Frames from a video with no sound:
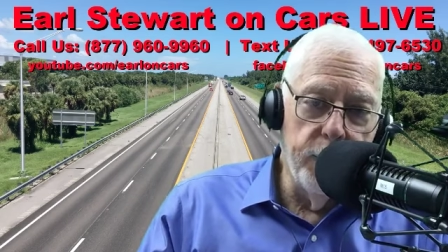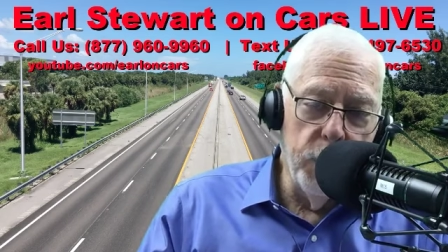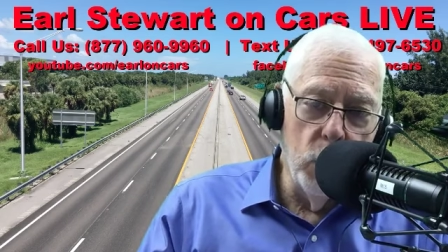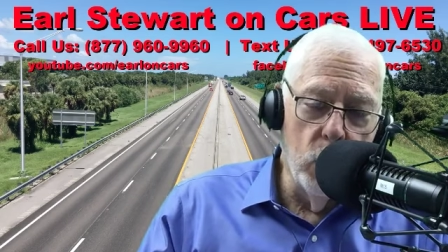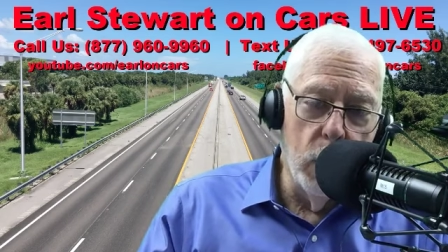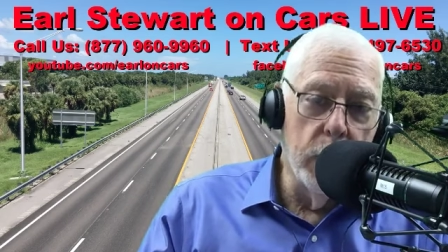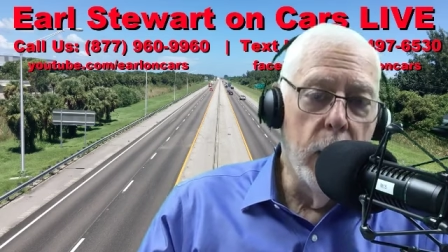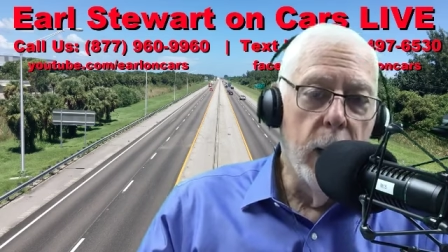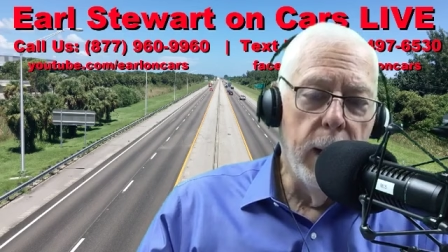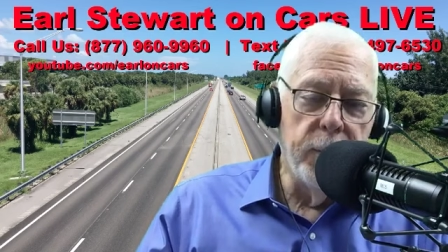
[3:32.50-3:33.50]
If
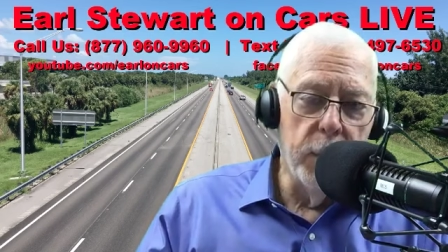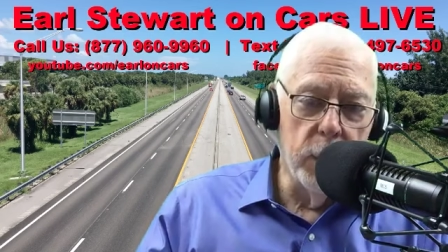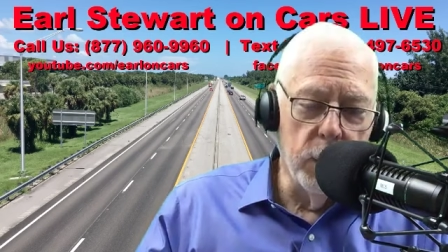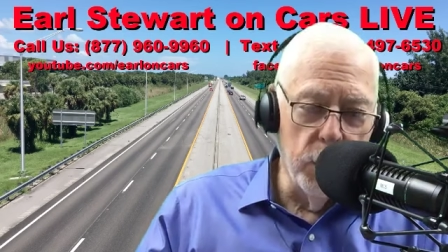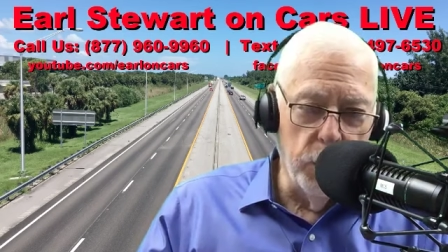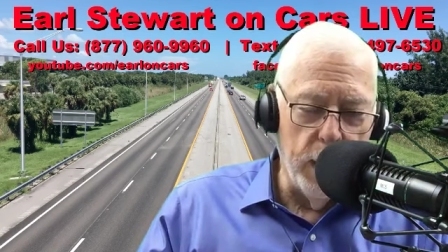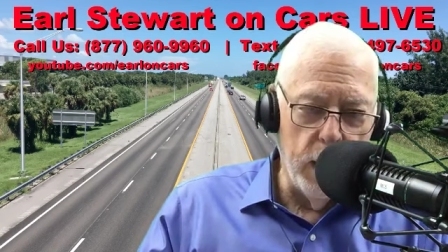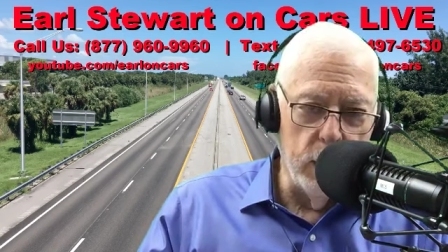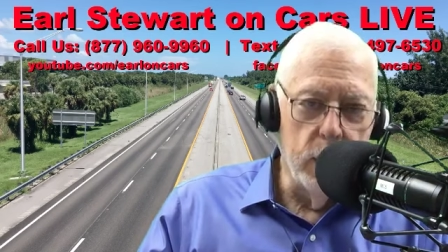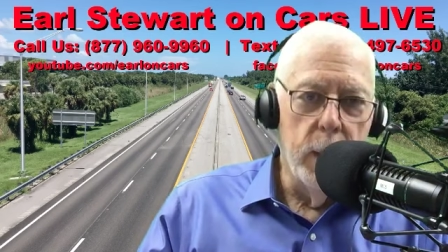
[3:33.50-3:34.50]
you get a good
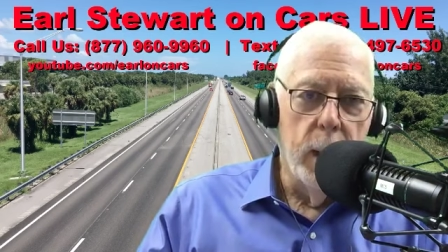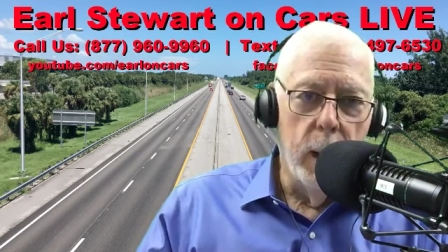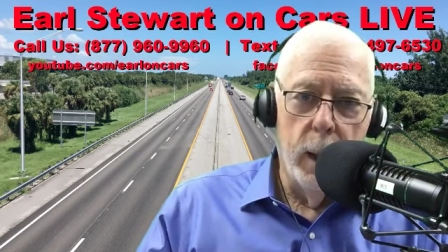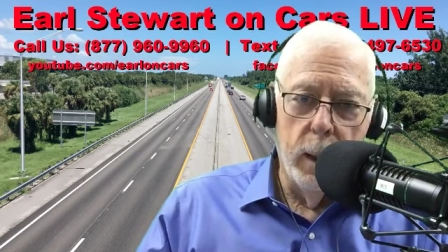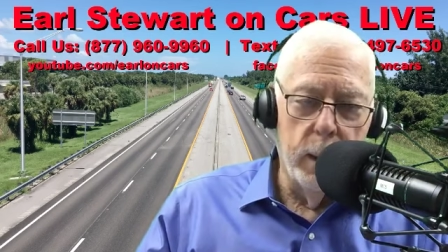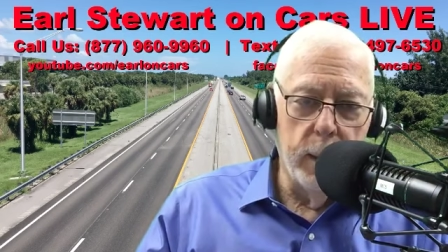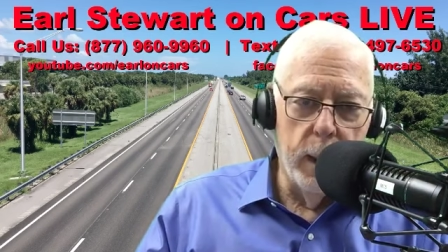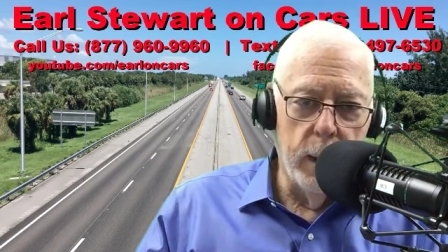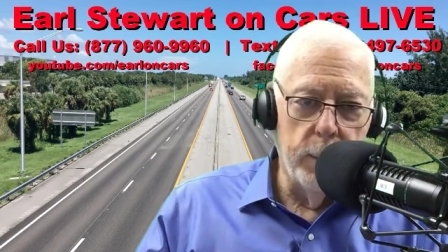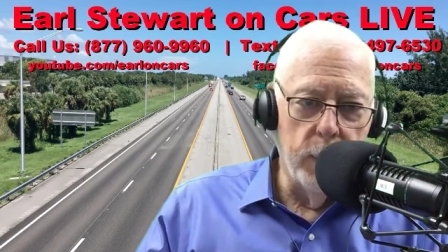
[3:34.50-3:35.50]
rate
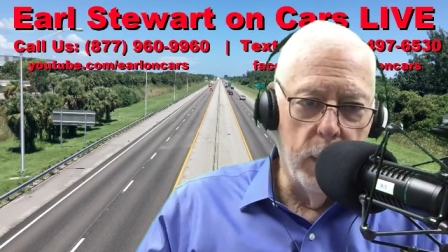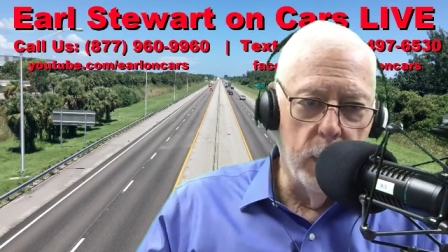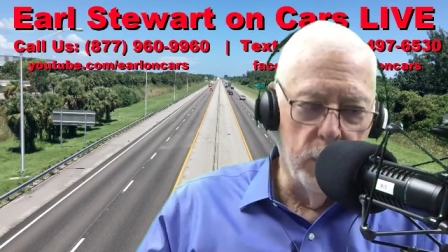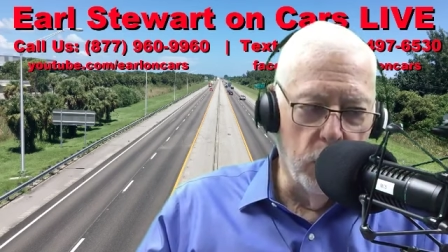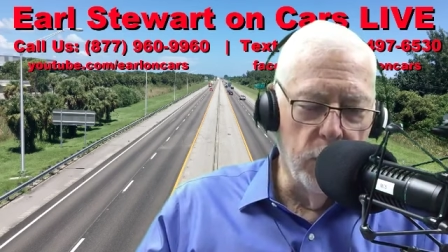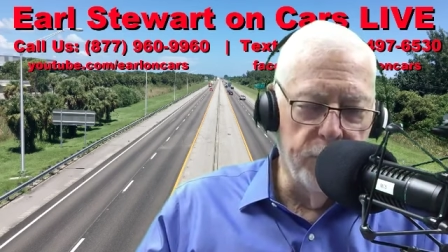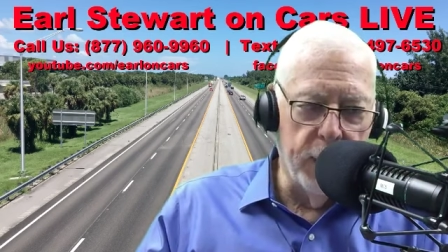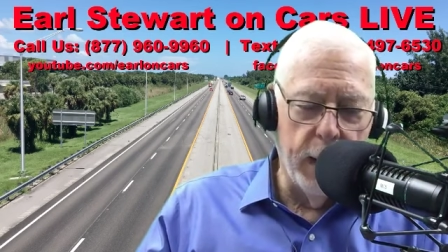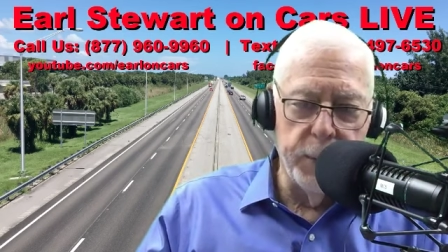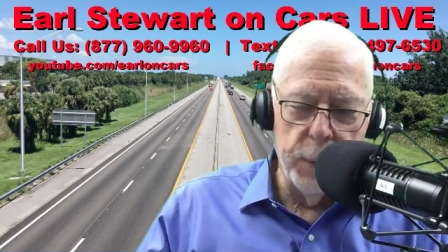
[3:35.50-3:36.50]
and good
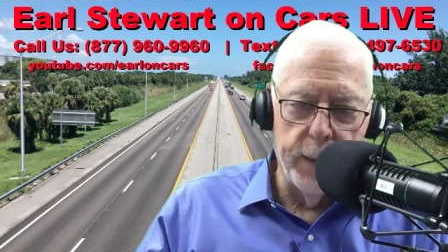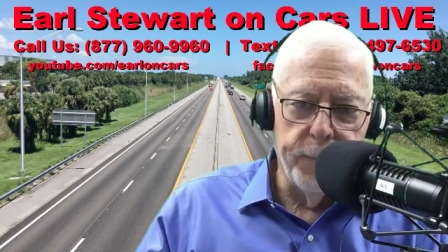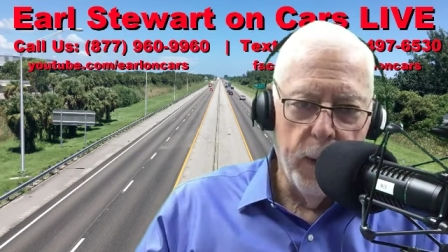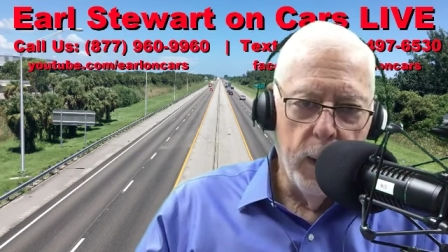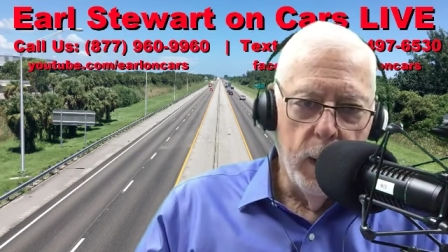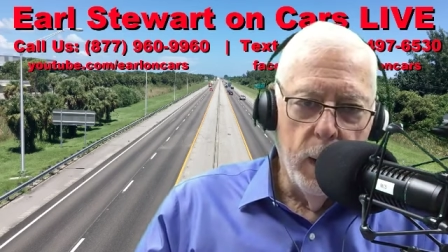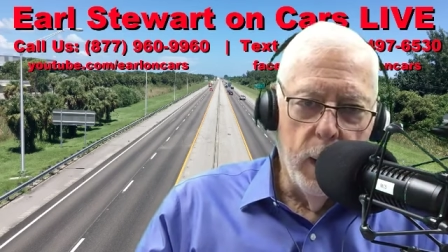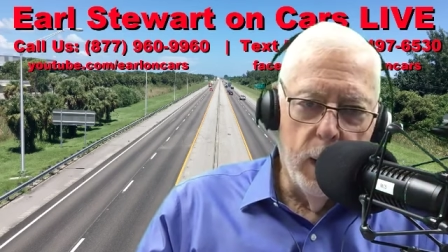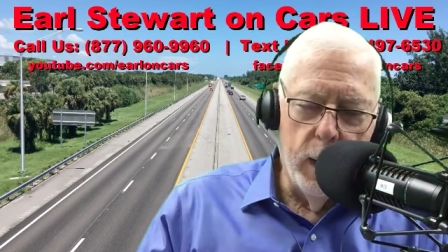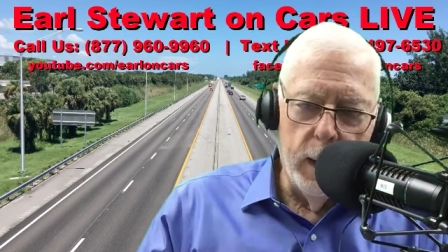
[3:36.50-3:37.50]
financing,
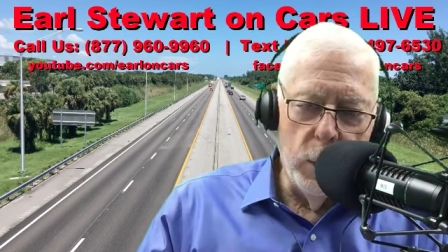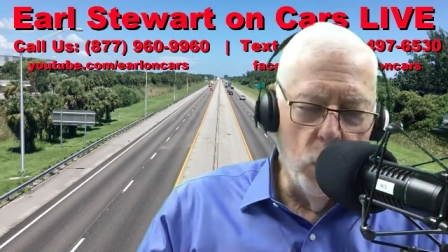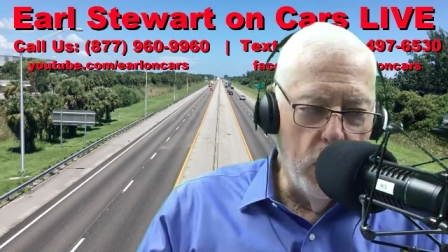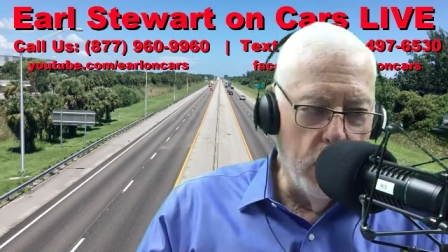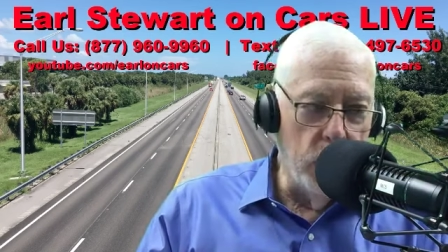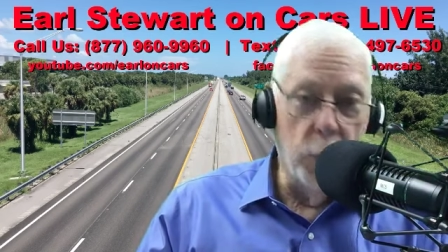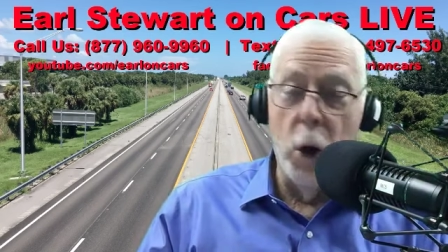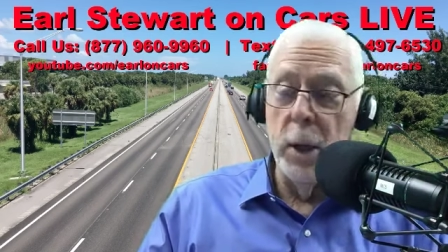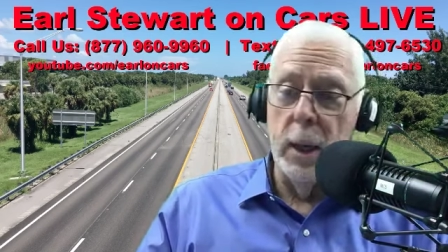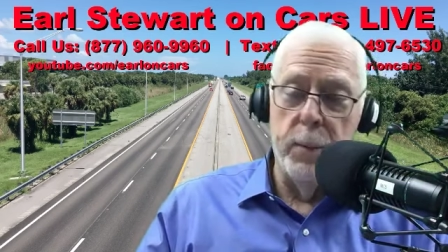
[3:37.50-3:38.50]
and you're
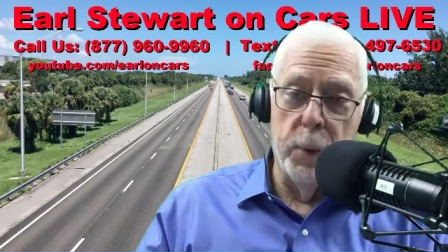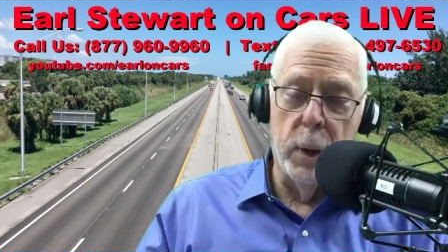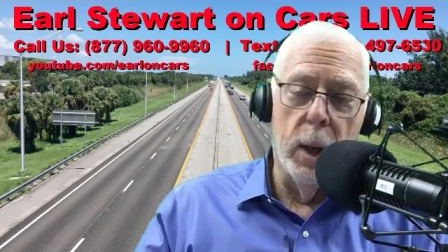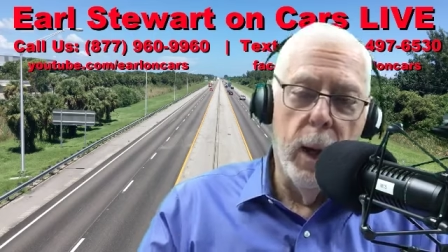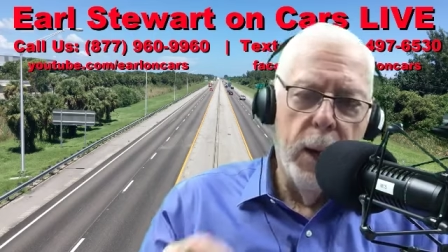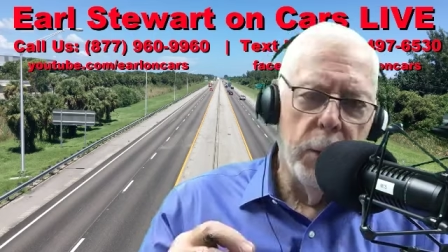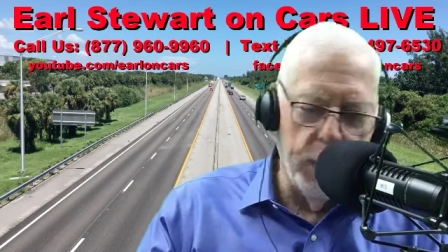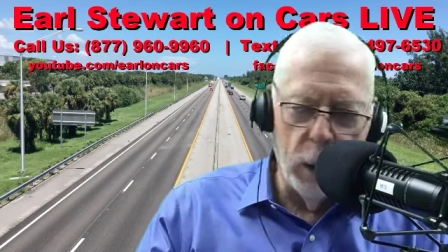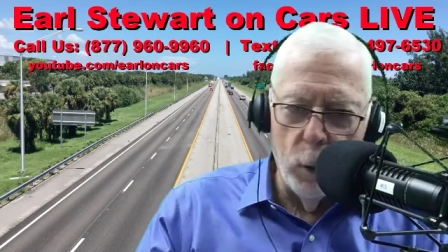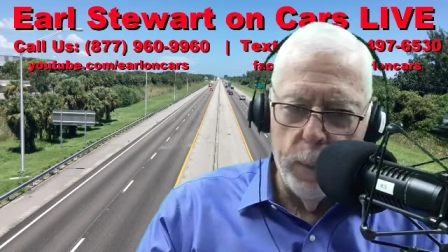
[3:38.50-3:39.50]
going to keep your car.
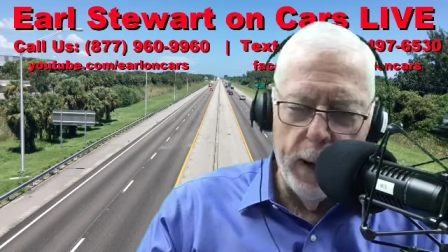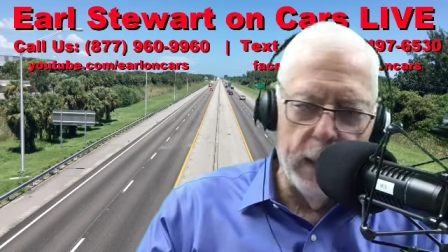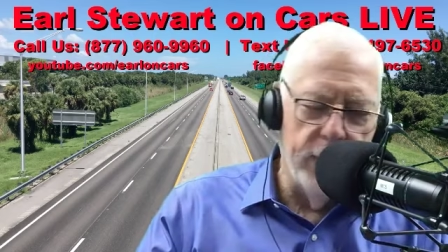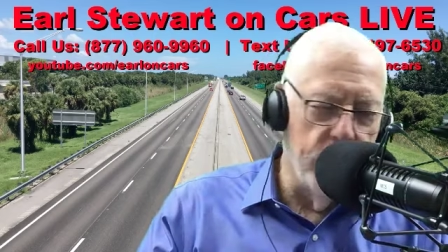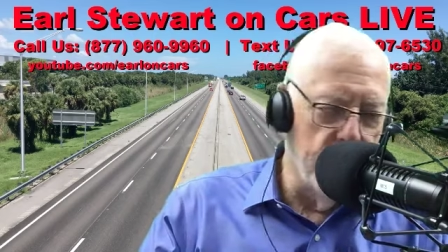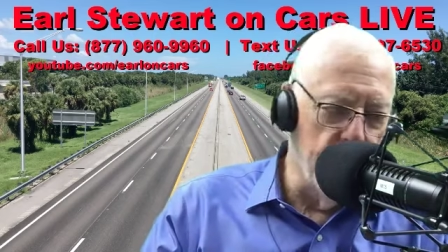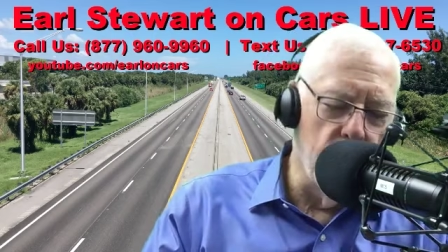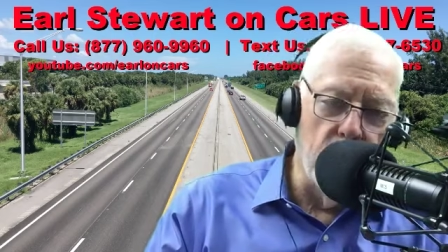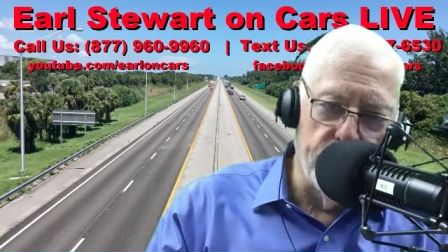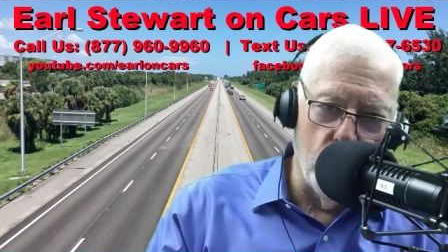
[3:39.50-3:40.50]
Let me go back even
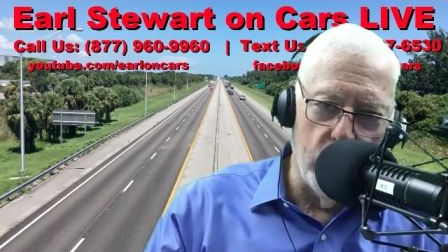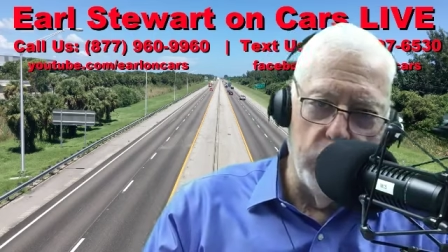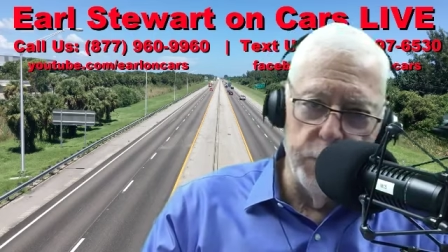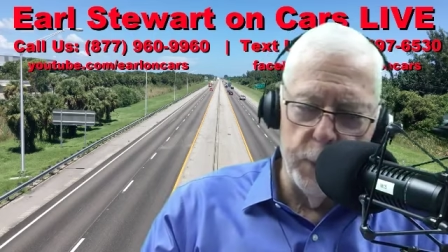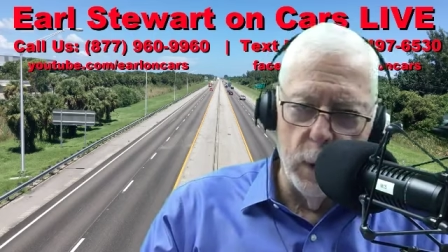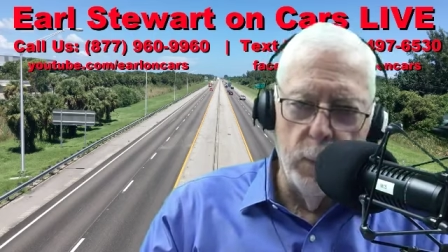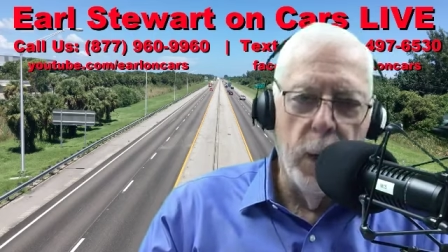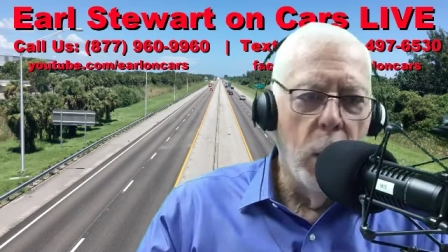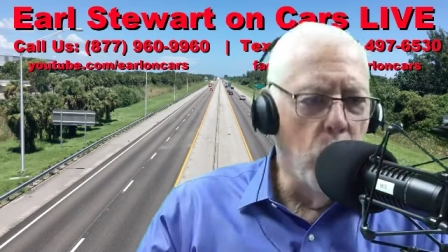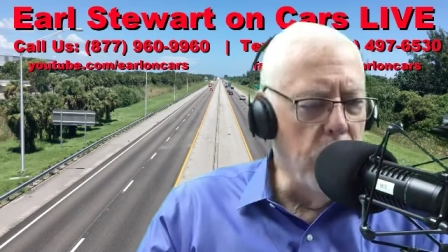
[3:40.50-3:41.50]
30 or 40 years ago.